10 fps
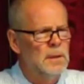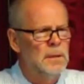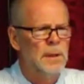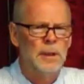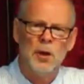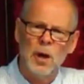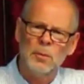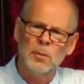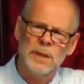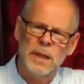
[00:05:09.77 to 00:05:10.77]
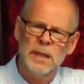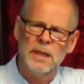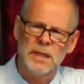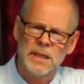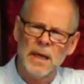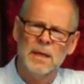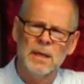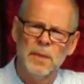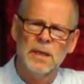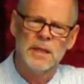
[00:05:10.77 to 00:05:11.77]
that God would send his son to
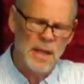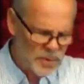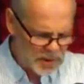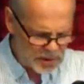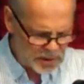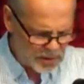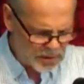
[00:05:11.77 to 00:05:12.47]
be a substitute.